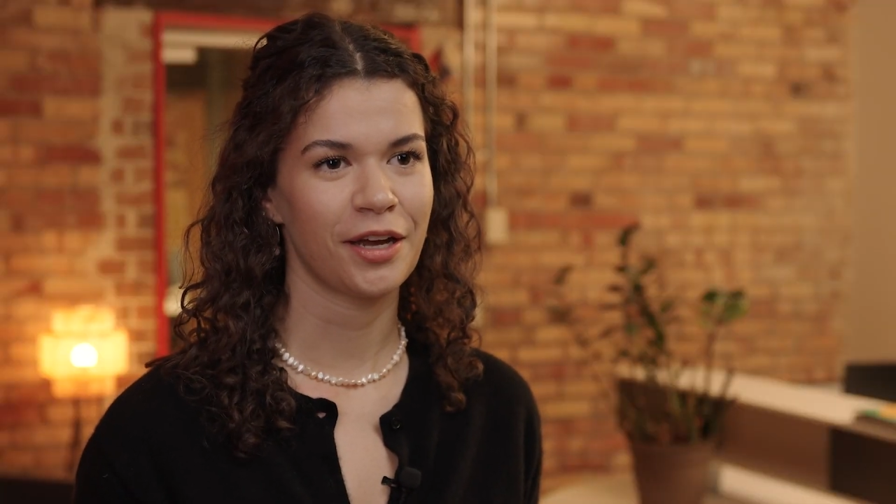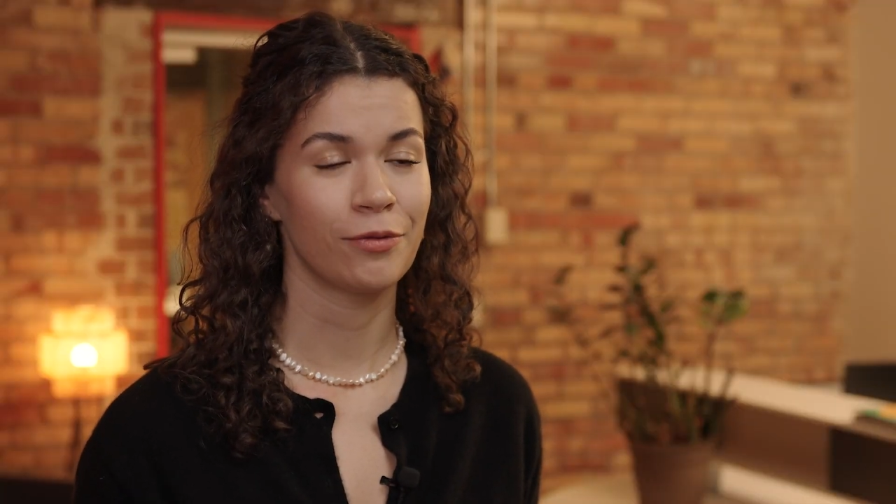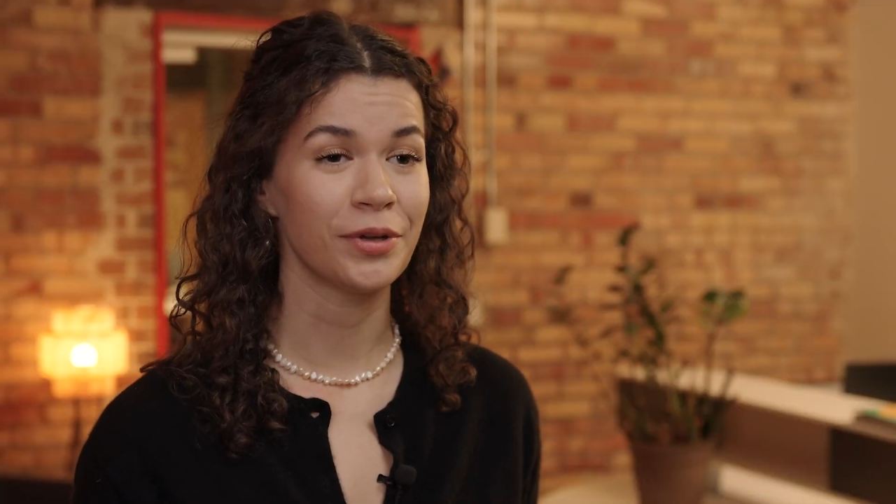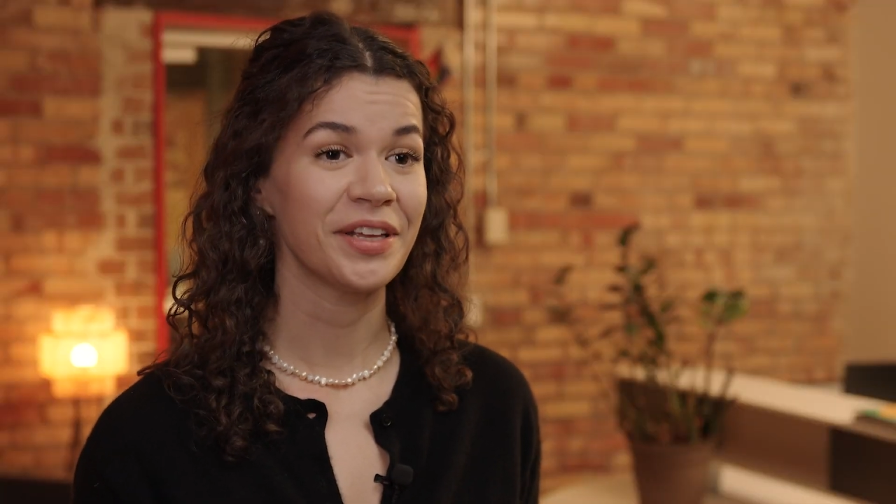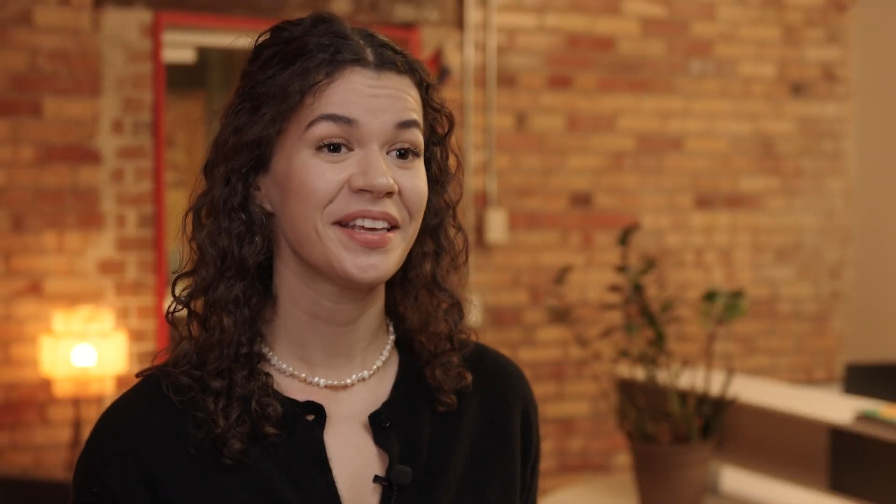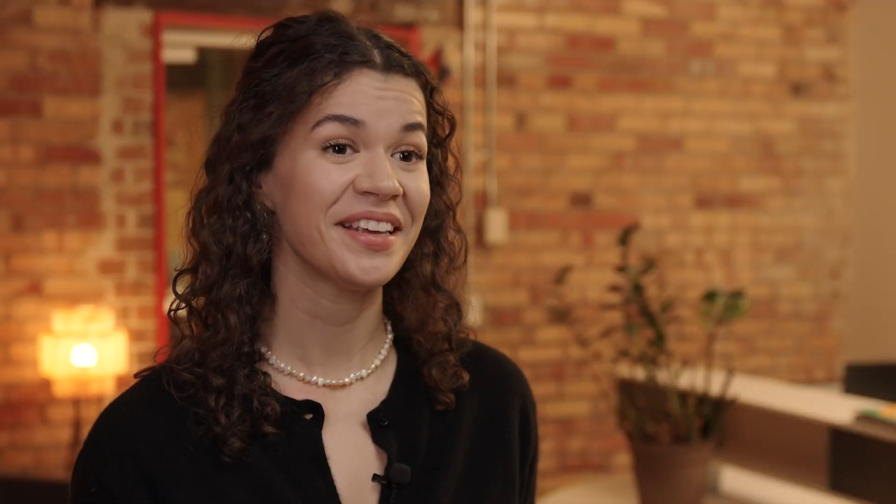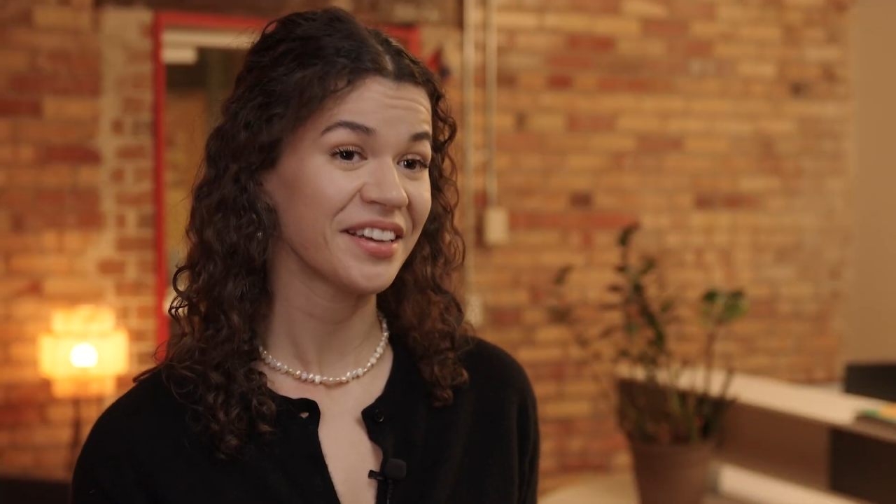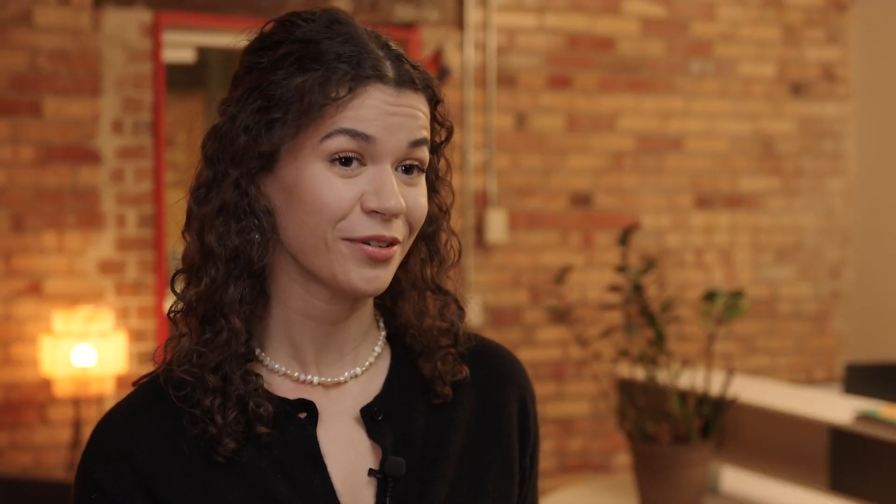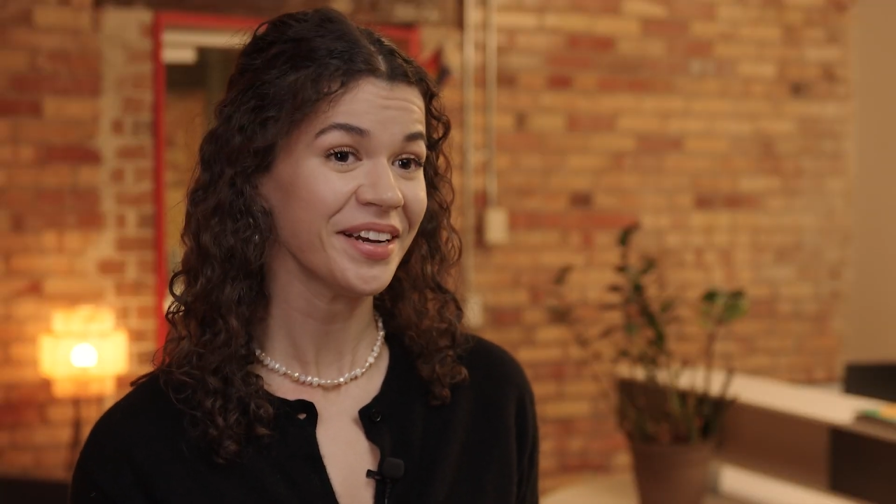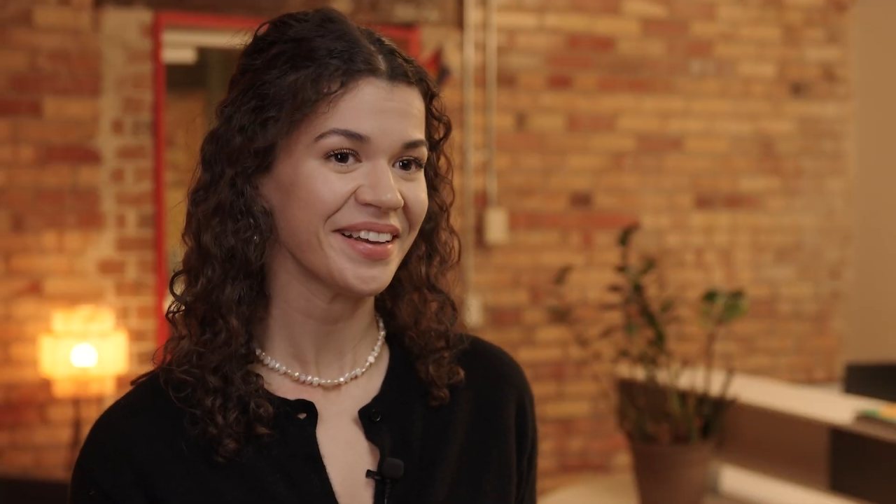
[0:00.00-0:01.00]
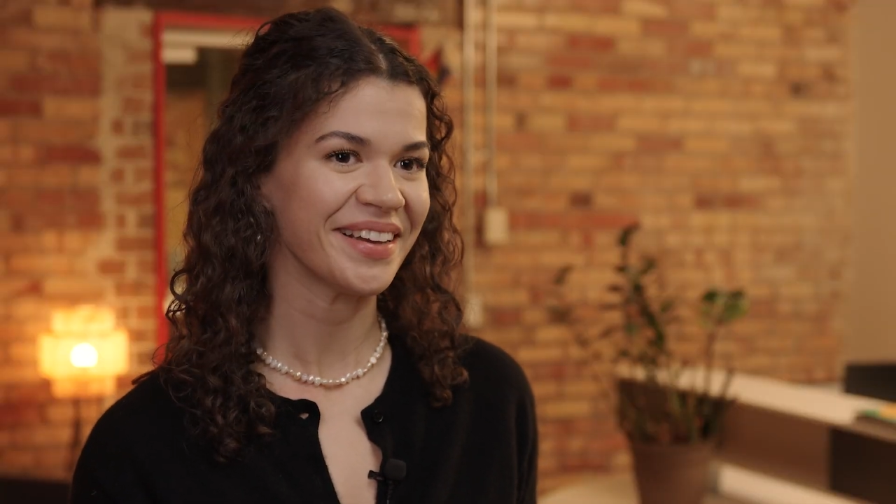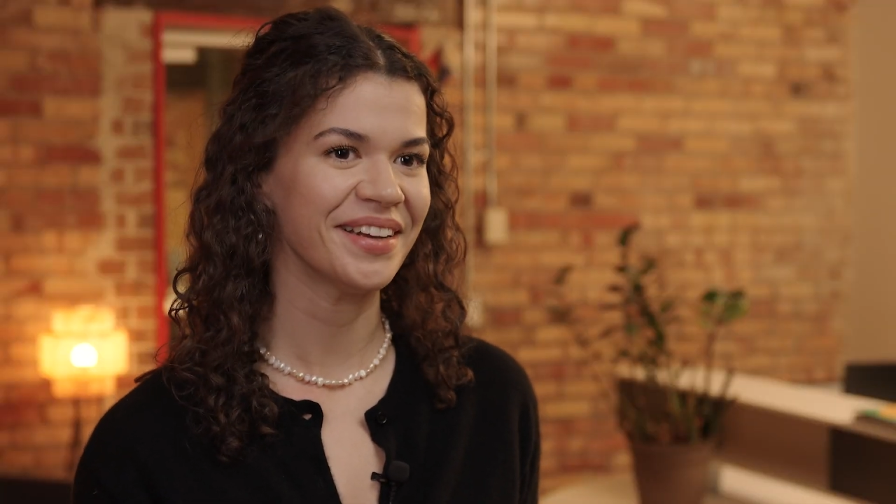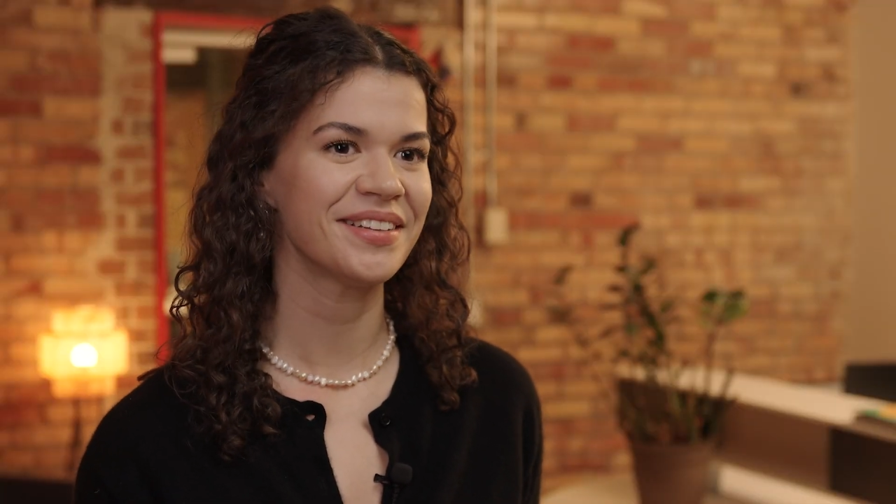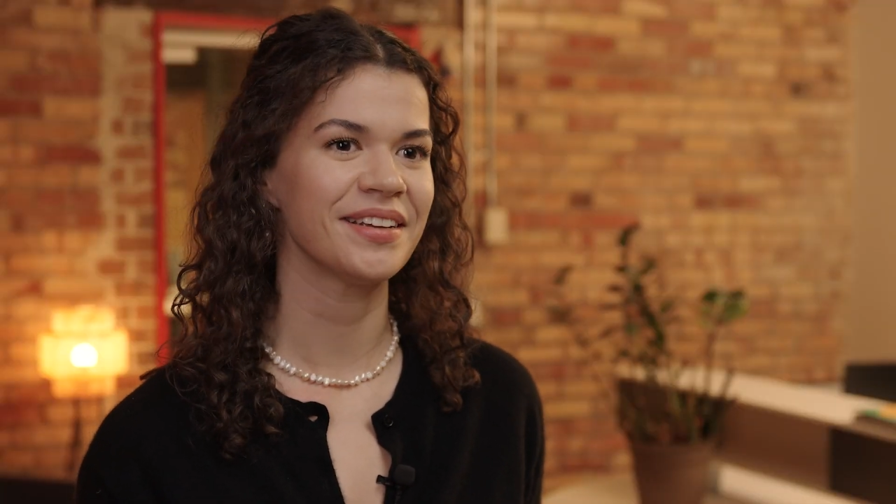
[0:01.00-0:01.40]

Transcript: a really key ingredient